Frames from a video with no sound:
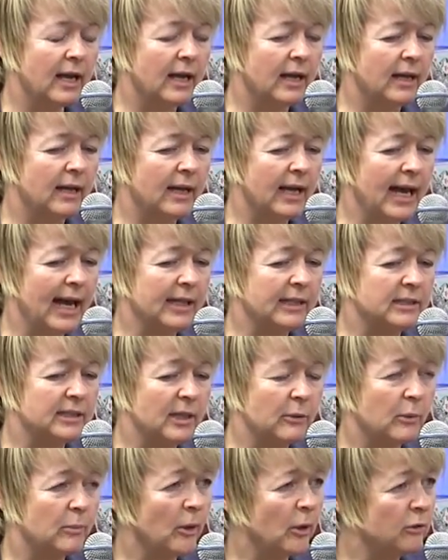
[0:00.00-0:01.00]
uh, and
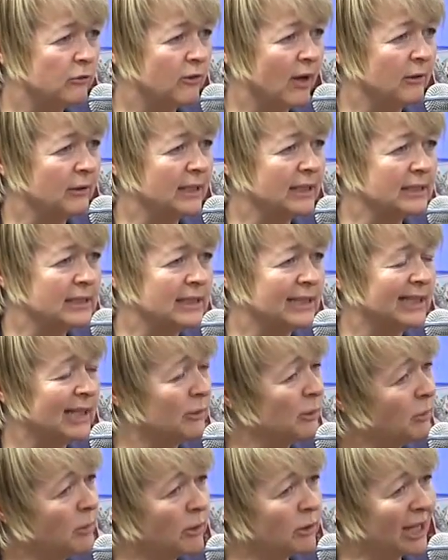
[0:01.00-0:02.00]
they were both found guilty and they
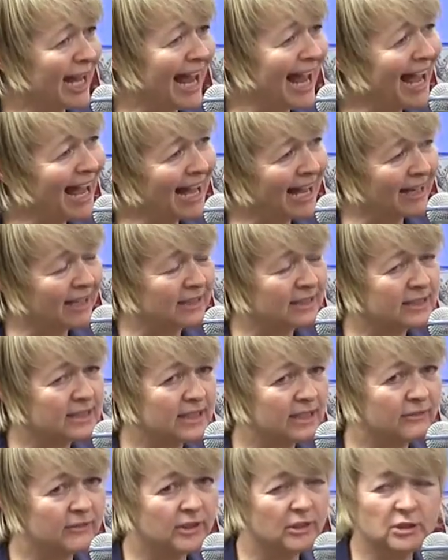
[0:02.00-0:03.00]
were both hanged,
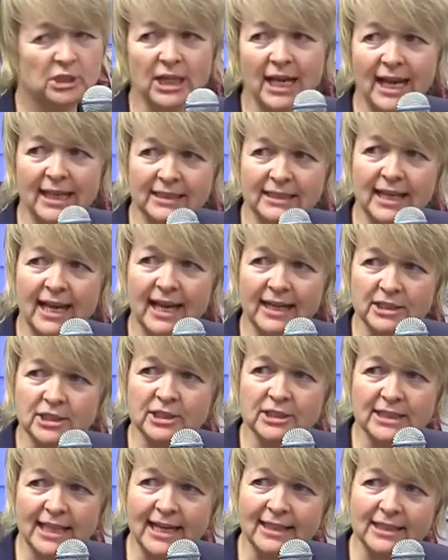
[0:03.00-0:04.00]
even though she hadn't
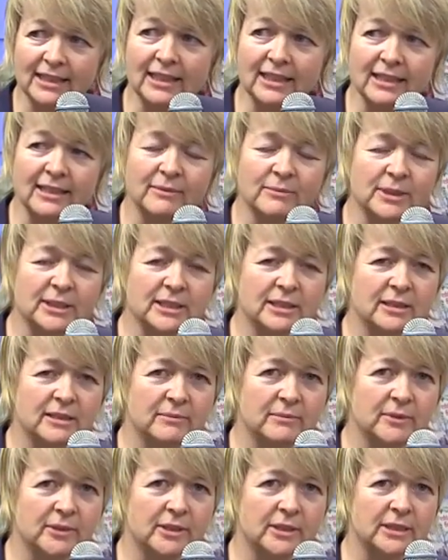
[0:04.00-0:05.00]
actually technically committed the
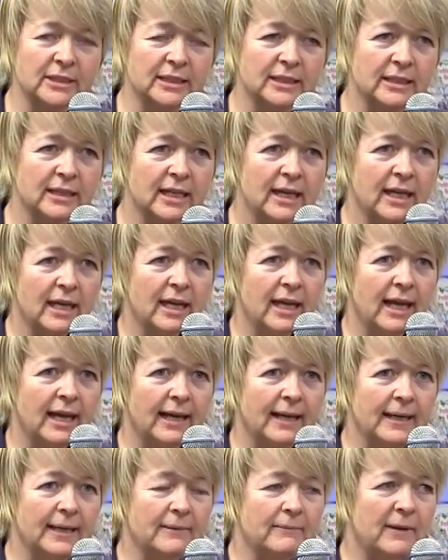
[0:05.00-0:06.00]
murder.
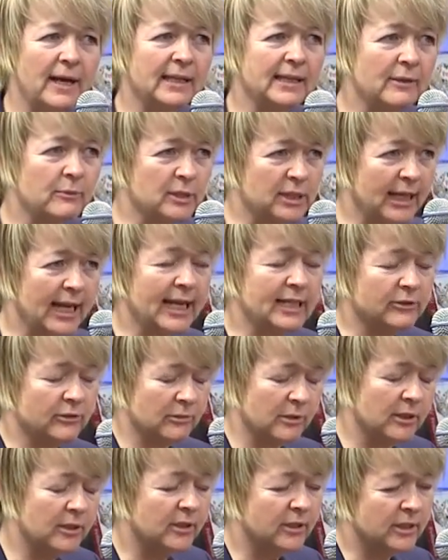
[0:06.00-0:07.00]
Um, and there was a case
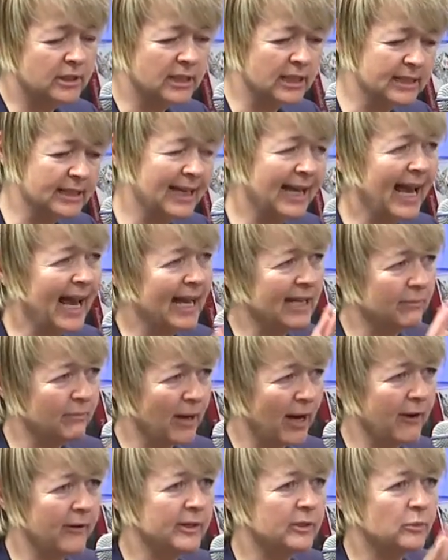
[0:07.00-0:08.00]
from the 30s, again, a
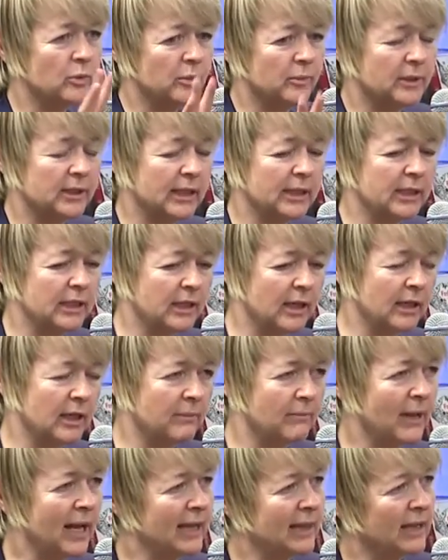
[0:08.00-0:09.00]
married woman and a
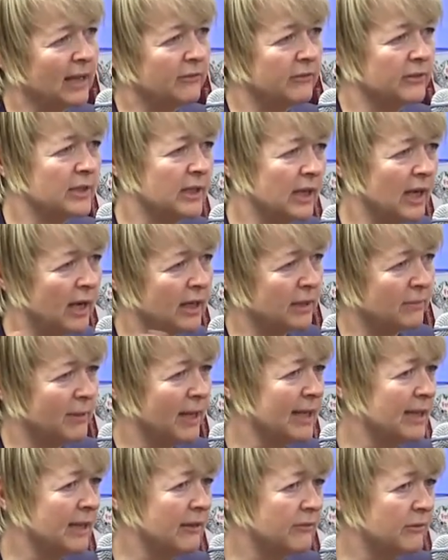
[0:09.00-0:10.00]
younger male lover. The younger
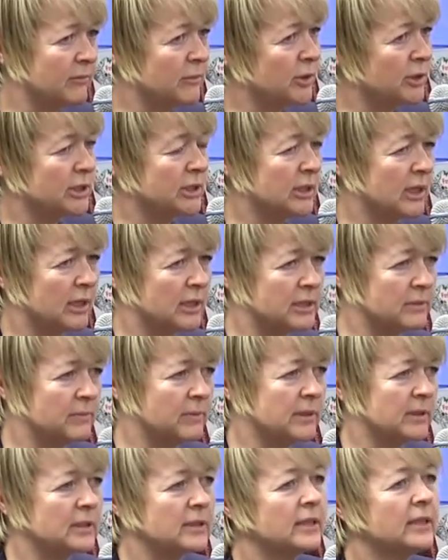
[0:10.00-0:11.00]
male lover murdered the
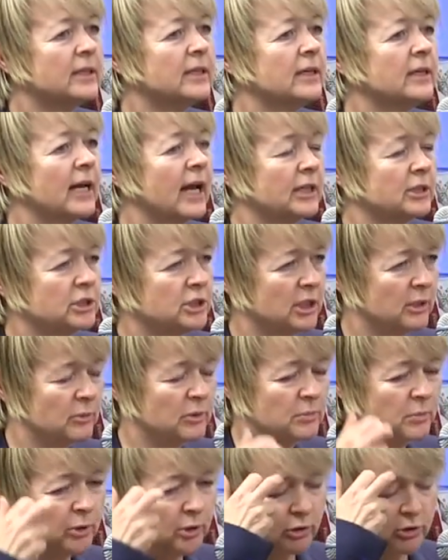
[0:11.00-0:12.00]
husband and she
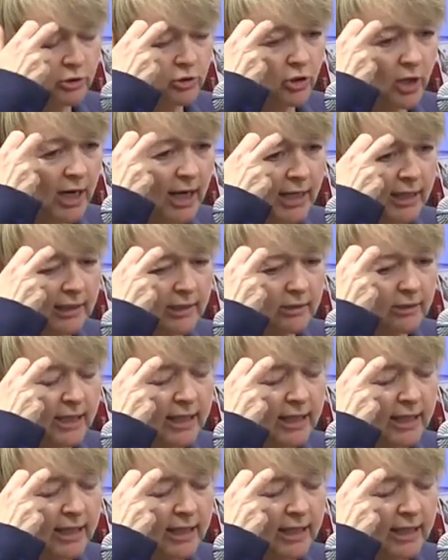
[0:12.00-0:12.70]
was put on trial.